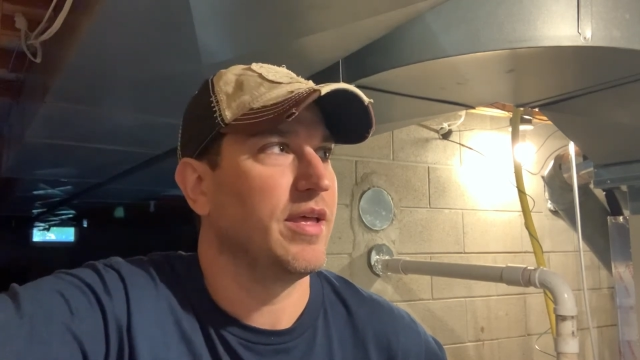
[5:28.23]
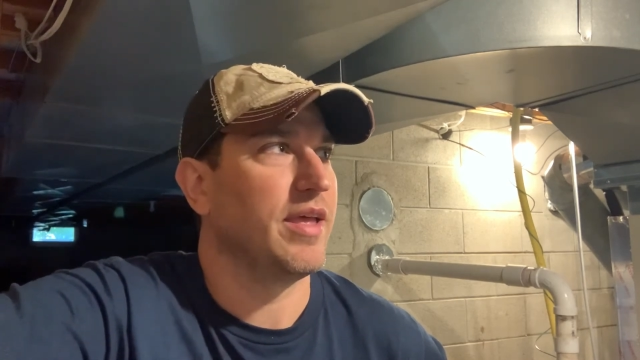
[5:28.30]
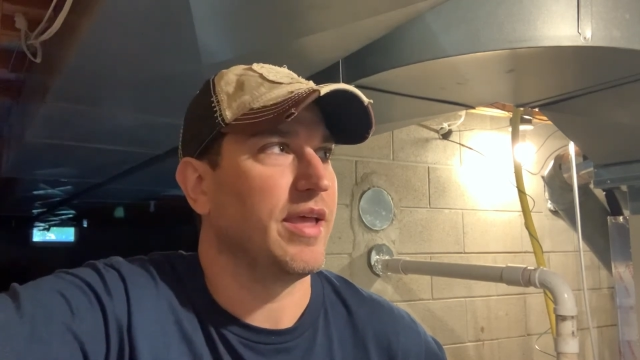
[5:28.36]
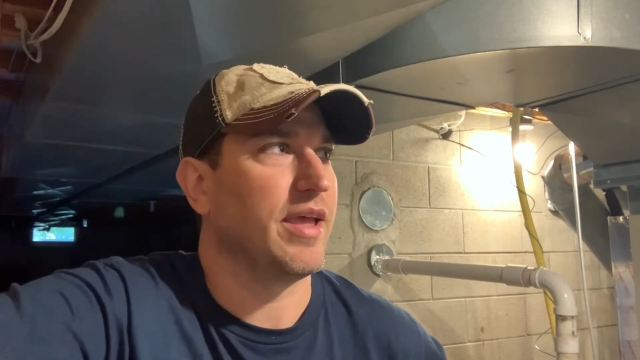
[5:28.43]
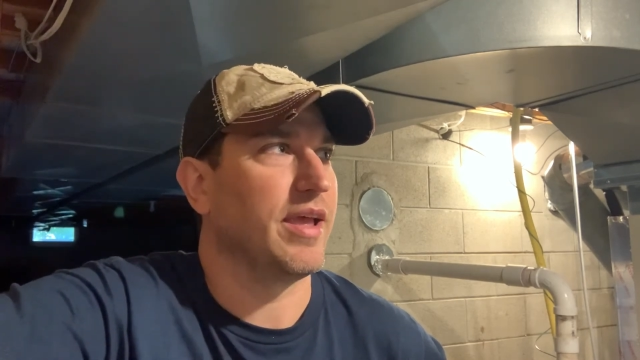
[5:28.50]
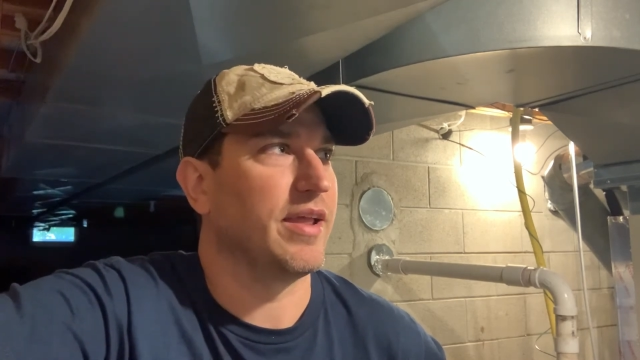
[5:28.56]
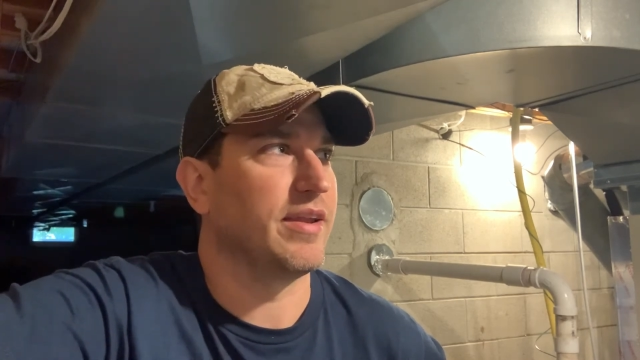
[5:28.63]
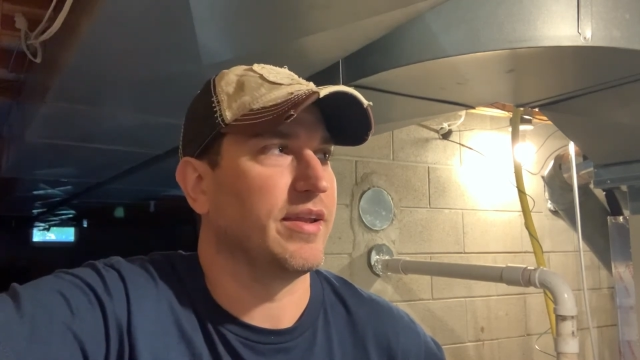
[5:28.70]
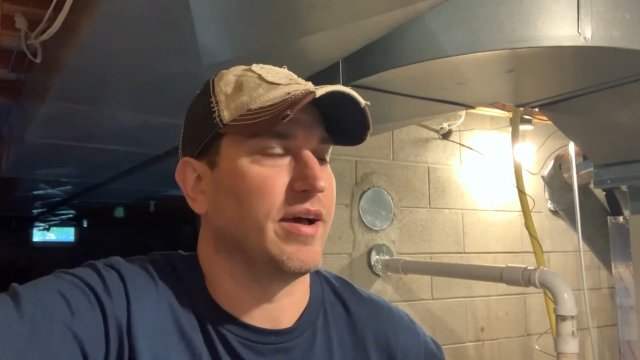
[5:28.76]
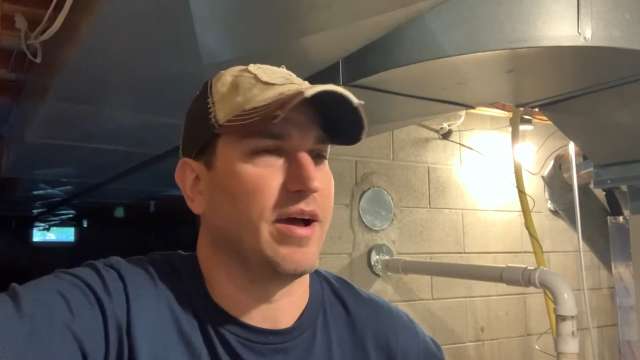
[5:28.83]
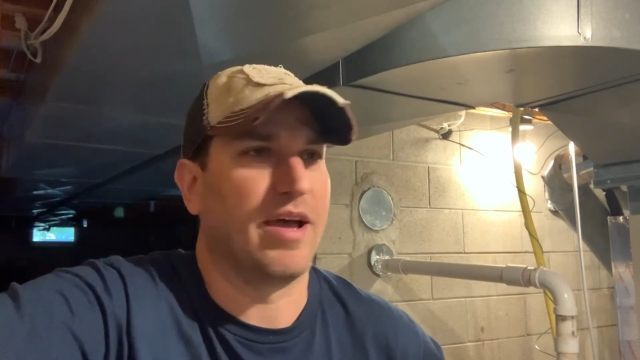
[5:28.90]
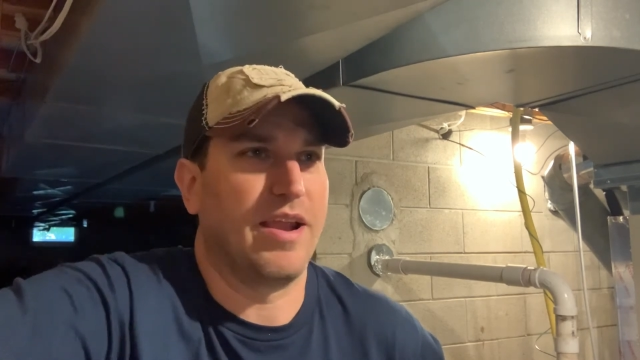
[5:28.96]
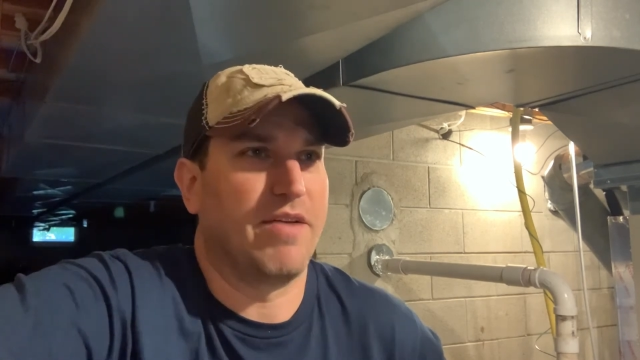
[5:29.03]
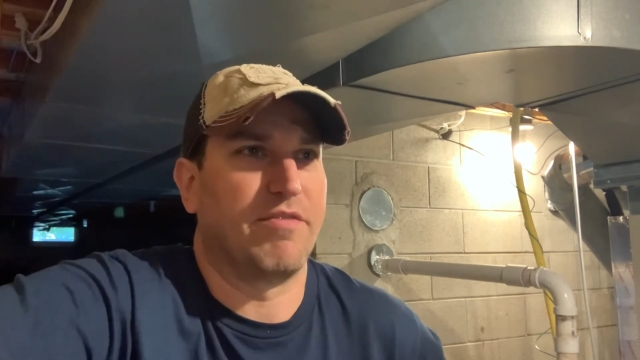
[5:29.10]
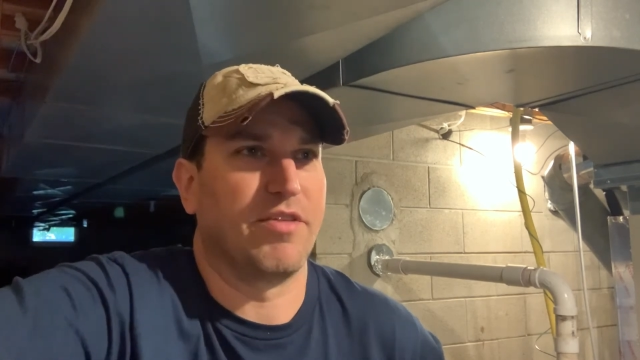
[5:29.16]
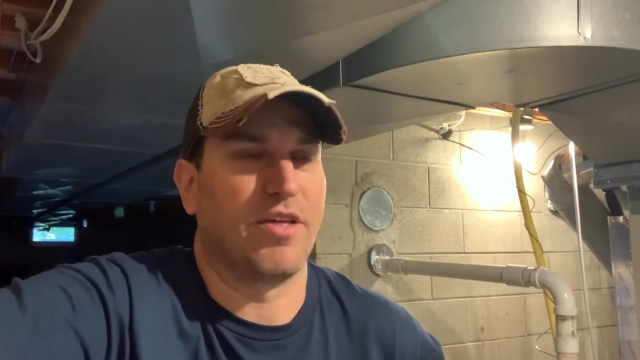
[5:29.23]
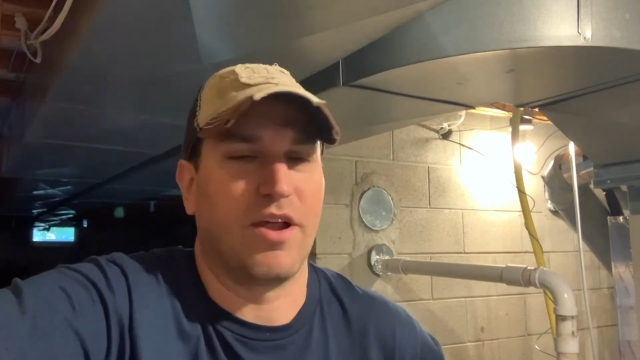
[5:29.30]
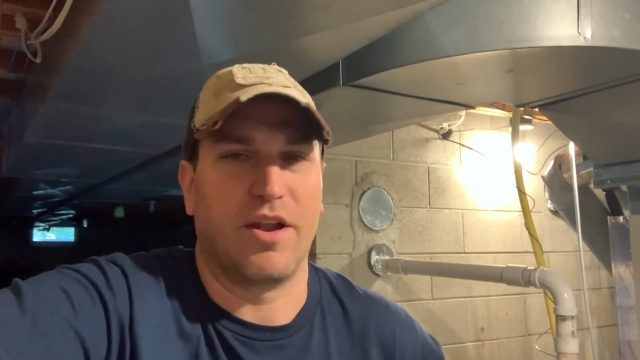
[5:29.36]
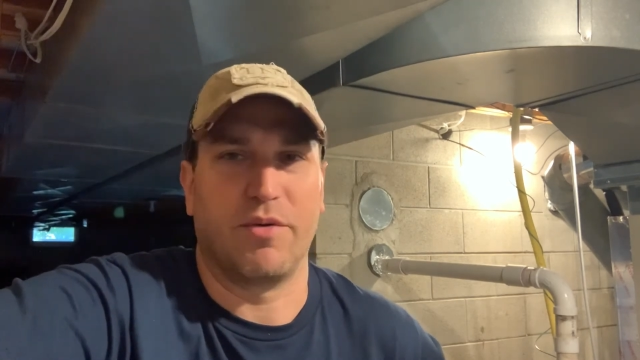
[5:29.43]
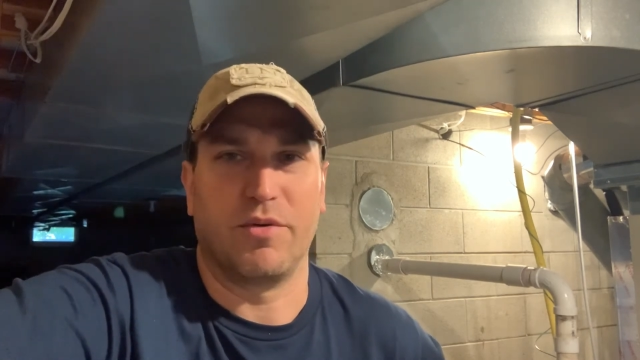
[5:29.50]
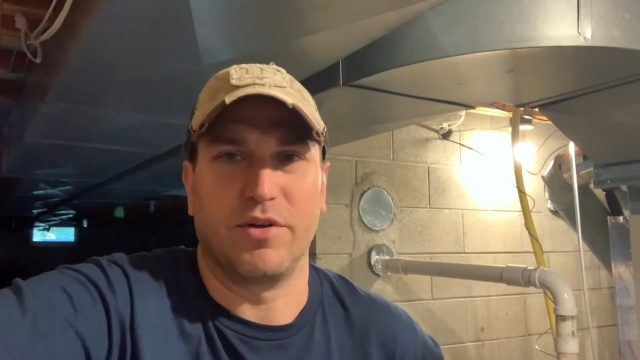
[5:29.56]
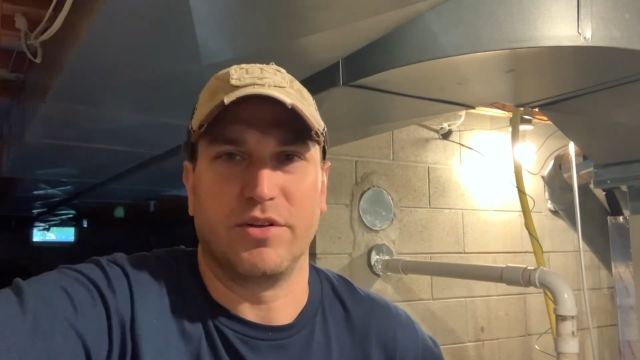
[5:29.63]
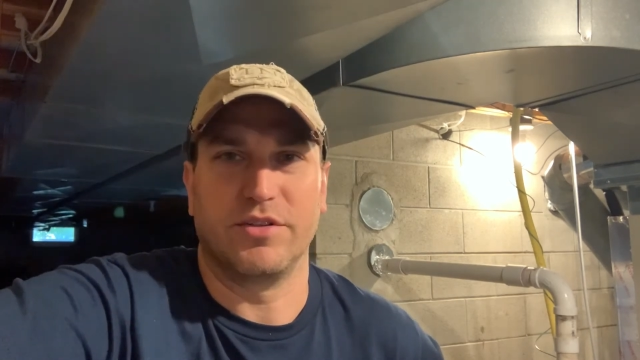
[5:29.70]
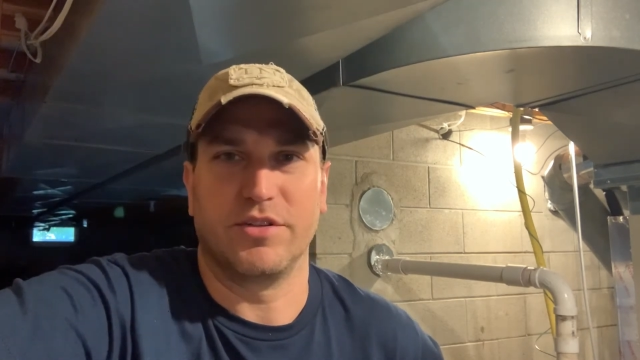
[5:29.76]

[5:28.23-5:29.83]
and I never thought I would.